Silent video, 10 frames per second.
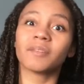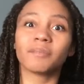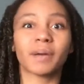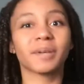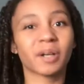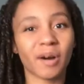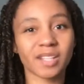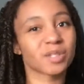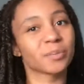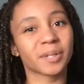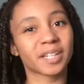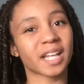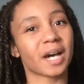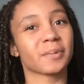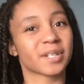Maybe go out to a book
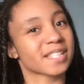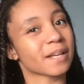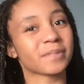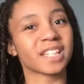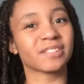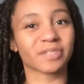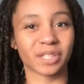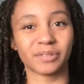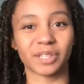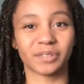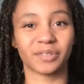club or something really, really